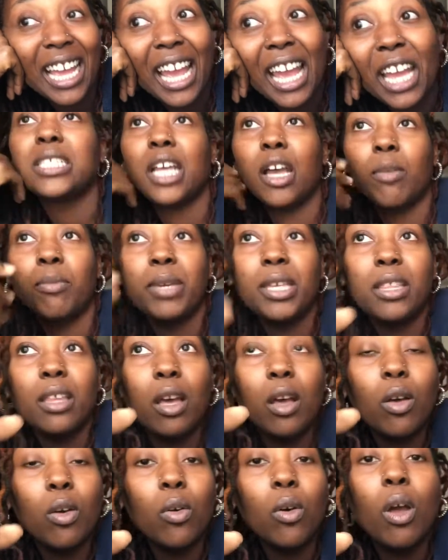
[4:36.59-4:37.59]
Tell me
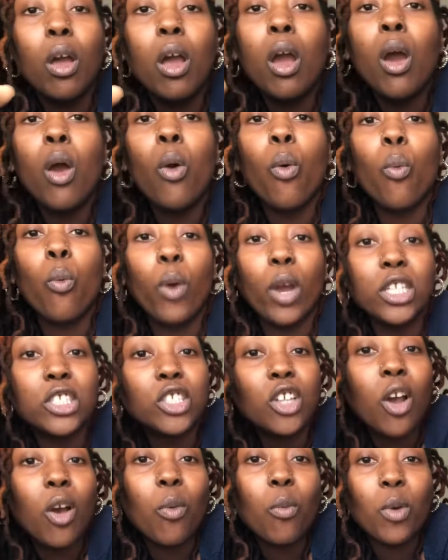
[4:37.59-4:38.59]
though what
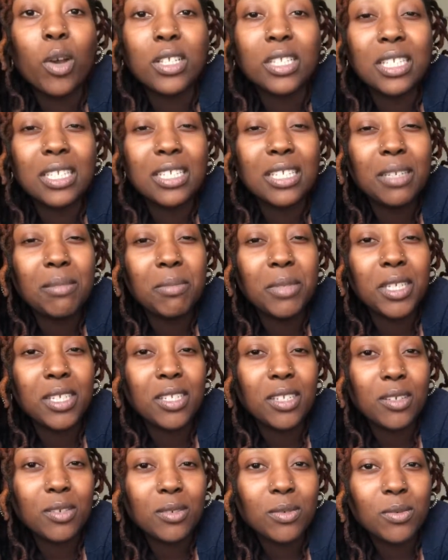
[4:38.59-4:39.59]
y'all want to see me
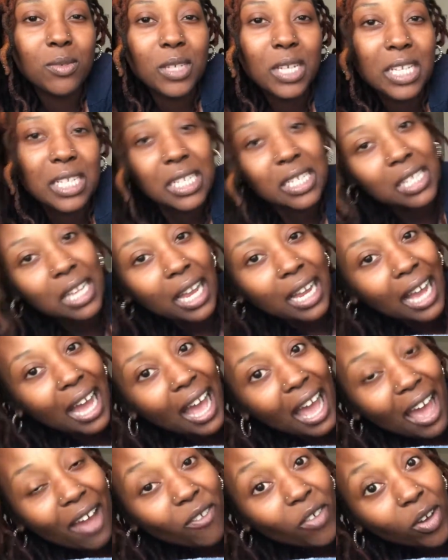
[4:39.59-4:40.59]
do, because it's like I
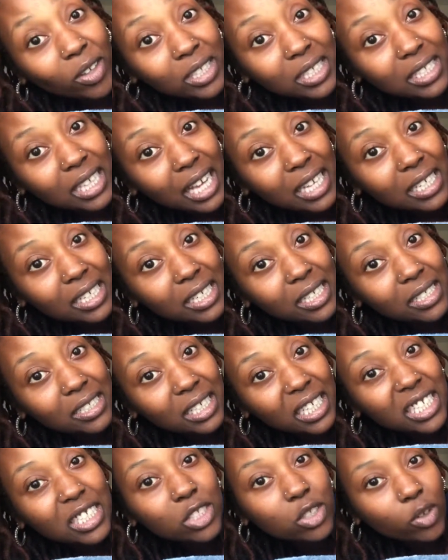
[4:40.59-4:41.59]
have all these ideas
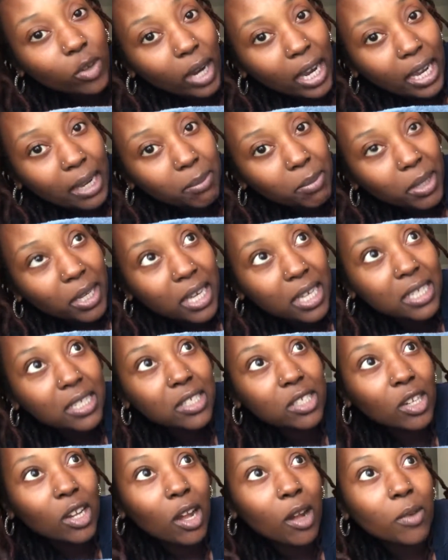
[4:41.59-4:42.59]
and it's great because
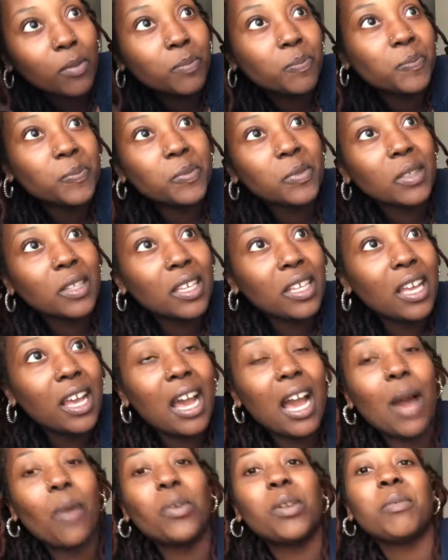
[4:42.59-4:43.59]

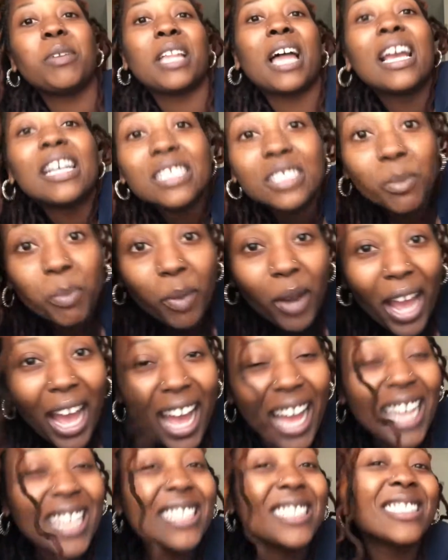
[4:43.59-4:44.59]
I want to be like,
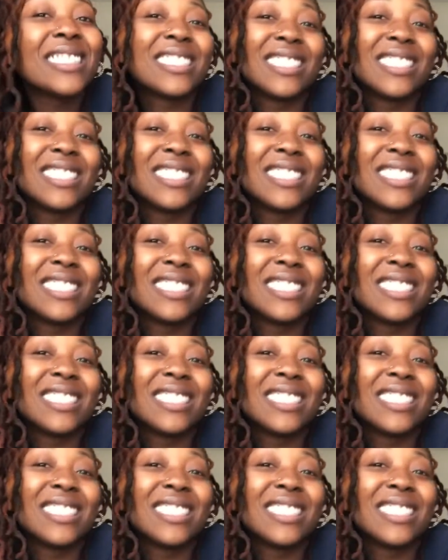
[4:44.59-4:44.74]
surprise,